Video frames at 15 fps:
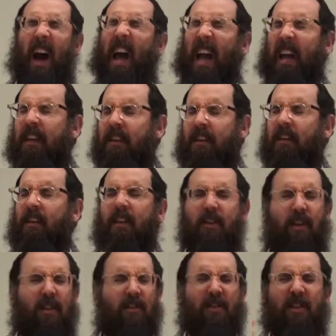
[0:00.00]
I hate that. You know
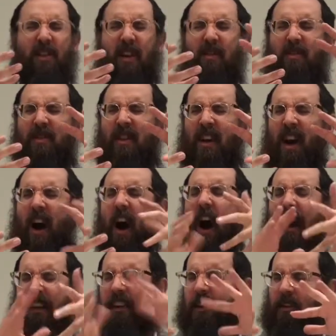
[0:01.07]
those
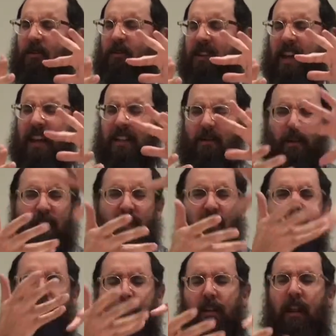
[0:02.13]
IQ tests where you've
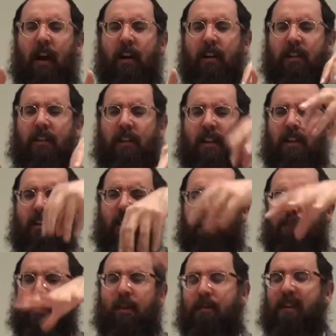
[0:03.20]
got blocks and you've got to
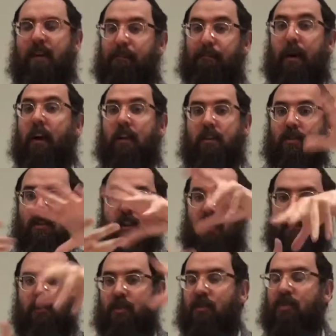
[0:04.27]
put them in a box, or you've got
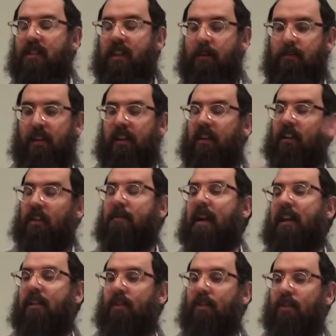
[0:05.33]
to do something and you've got to
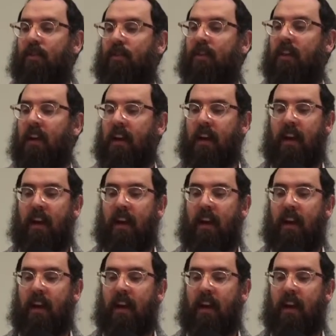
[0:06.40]
make it all good,